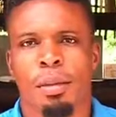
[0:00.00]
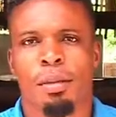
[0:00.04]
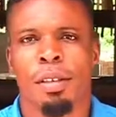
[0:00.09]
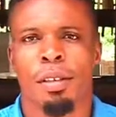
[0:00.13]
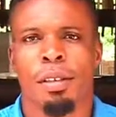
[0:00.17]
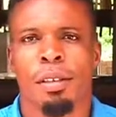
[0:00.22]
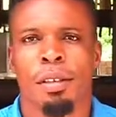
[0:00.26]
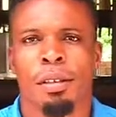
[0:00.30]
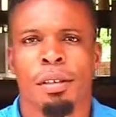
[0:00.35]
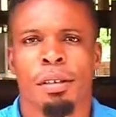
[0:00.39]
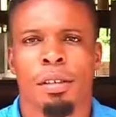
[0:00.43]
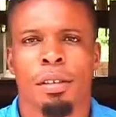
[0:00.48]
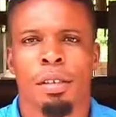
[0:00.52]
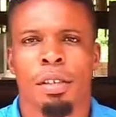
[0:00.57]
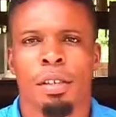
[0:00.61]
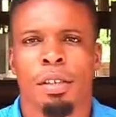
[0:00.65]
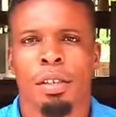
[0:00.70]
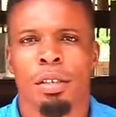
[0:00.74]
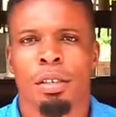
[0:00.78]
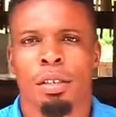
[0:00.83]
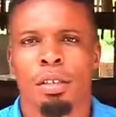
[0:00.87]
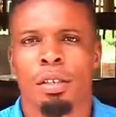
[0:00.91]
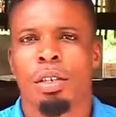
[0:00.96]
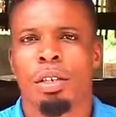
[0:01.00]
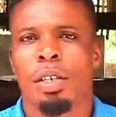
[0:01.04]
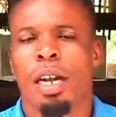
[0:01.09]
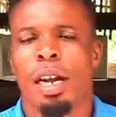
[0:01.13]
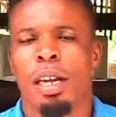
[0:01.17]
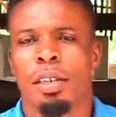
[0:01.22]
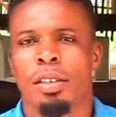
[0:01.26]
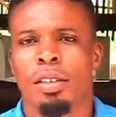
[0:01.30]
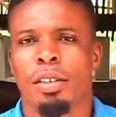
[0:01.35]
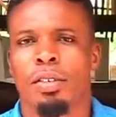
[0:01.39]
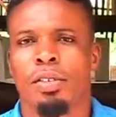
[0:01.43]
You
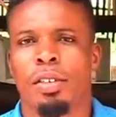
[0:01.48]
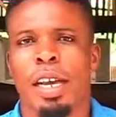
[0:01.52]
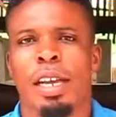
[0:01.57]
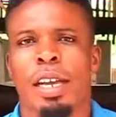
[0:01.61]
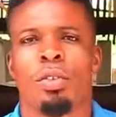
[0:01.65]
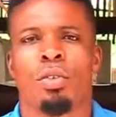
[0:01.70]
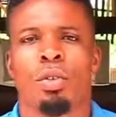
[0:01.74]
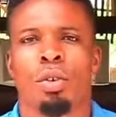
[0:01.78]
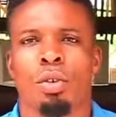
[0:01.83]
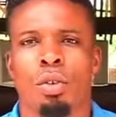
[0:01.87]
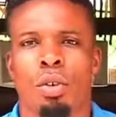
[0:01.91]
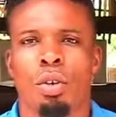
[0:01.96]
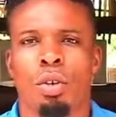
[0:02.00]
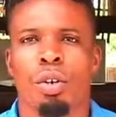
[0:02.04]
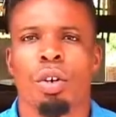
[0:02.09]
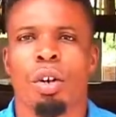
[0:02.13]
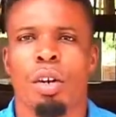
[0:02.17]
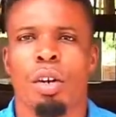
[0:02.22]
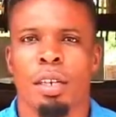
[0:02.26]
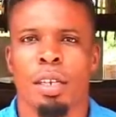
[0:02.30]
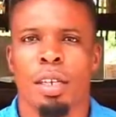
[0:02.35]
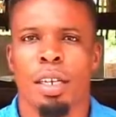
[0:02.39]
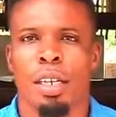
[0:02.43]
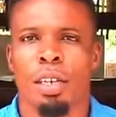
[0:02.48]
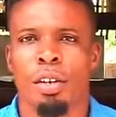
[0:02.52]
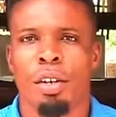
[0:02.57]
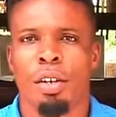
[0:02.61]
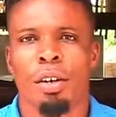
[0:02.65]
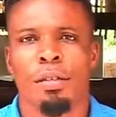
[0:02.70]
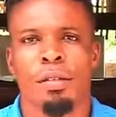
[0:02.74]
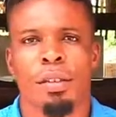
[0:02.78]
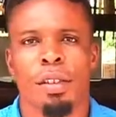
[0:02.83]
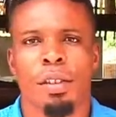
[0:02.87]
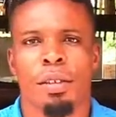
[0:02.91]
can decide to go on any
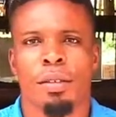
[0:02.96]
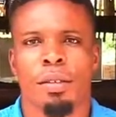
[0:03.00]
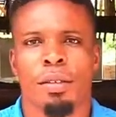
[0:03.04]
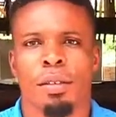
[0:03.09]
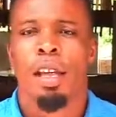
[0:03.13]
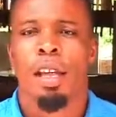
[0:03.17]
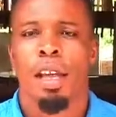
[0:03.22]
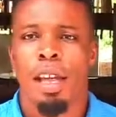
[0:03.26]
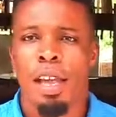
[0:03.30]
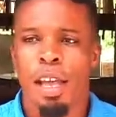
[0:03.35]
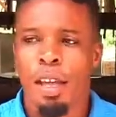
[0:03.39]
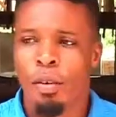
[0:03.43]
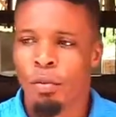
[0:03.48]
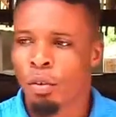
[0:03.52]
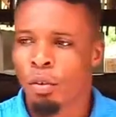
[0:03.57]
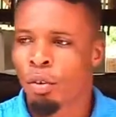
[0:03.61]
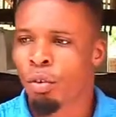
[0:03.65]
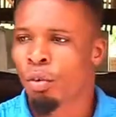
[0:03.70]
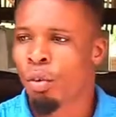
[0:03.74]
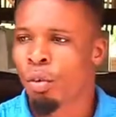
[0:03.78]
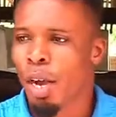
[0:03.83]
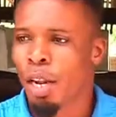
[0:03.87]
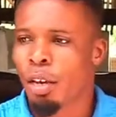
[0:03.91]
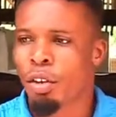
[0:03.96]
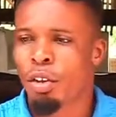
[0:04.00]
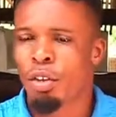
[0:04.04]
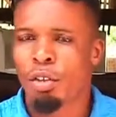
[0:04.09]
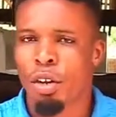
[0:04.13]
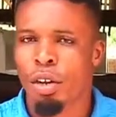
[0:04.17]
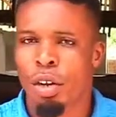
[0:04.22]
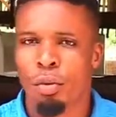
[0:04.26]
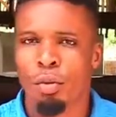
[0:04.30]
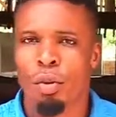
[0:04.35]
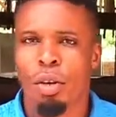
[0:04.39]
of these. Even when you
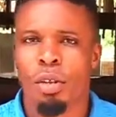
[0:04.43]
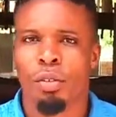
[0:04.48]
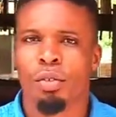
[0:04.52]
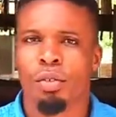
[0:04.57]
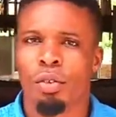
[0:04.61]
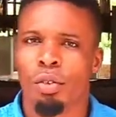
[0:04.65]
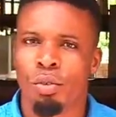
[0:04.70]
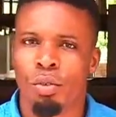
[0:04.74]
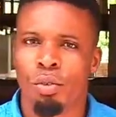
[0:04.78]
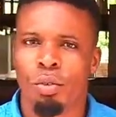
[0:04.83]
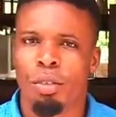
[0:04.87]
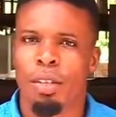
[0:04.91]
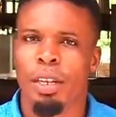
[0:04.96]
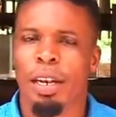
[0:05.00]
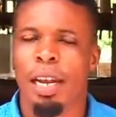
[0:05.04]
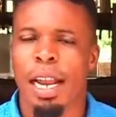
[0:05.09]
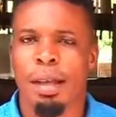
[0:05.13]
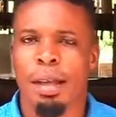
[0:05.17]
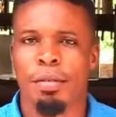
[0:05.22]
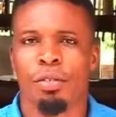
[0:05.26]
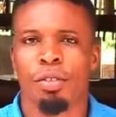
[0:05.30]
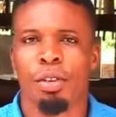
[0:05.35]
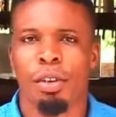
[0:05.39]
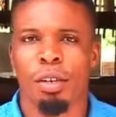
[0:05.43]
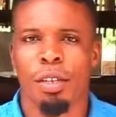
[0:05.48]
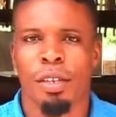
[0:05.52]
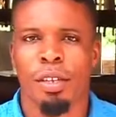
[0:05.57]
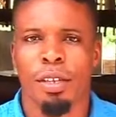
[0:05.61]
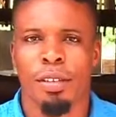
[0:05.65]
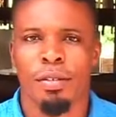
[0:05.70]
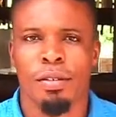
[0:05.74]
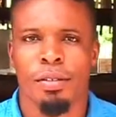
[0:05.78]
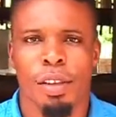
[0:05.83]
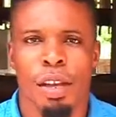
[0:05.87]
don't want to do the livestock
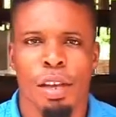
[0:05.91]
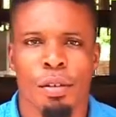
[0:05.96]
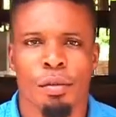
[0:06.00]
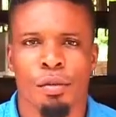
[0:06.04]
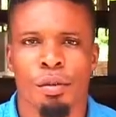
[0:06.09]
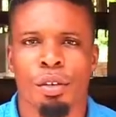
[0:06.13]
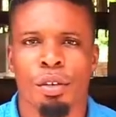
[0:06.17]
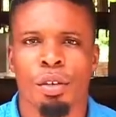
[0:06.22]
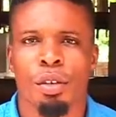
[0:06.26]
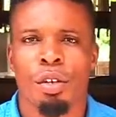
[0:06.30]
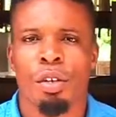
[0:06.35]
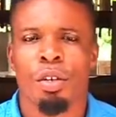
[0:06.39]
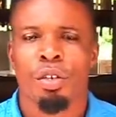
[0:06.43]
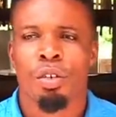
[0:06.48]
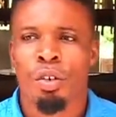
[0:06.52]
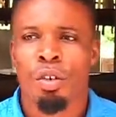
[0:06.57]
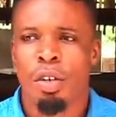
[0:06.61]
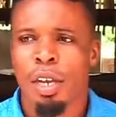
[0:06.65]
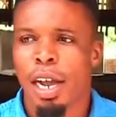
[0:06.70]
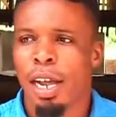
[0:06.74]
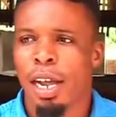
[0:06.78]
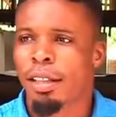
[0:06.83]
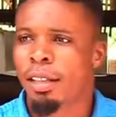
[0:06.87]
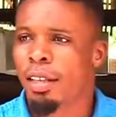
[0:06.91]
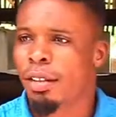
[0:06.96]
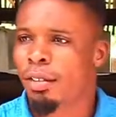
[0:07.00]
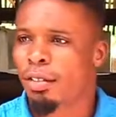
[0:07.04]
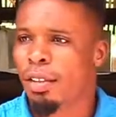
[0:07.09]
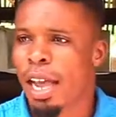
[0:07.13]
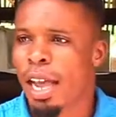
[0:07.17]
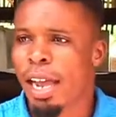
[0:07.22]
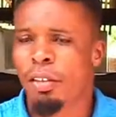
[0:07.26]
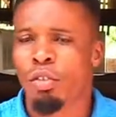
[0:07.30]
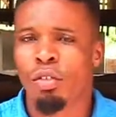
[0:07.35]
itself, you can
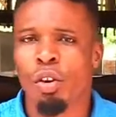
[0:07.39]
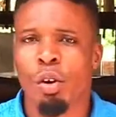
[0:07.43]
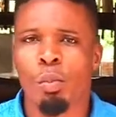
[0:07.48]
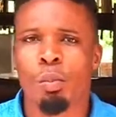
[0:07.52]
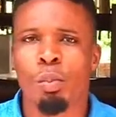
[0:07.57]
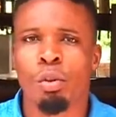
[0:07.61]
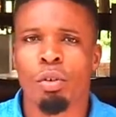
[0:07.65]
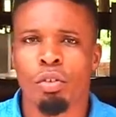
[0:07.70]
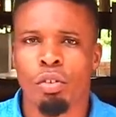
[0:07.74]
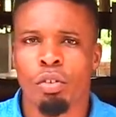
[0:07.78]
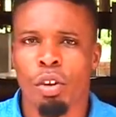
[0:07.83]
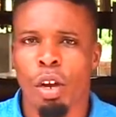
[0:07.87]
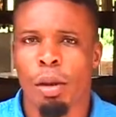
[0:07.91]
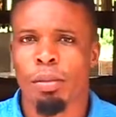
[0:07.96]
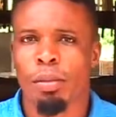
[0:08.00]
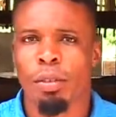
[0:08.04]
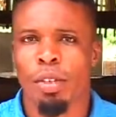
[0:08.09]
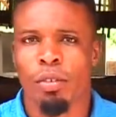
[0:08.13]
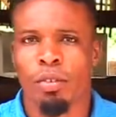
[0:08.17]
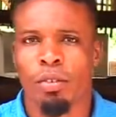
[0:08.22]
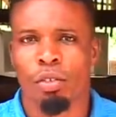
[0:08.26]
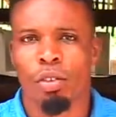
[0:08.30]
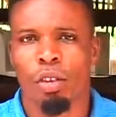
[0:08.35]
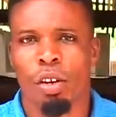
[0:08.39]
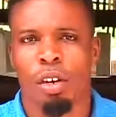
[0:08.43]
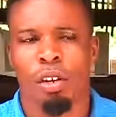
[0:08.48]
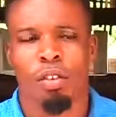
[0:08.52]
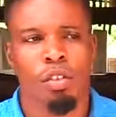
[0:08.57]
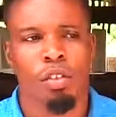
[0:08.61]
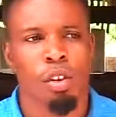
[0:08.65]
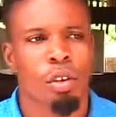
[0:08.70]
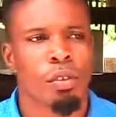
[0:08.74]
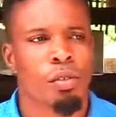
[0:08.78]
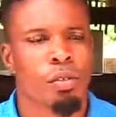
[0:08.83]
decide to put up these
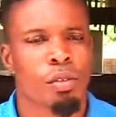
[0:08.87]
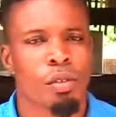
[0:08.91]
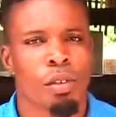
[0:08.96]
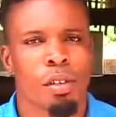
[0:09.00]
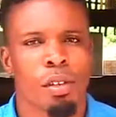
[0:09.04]
structures.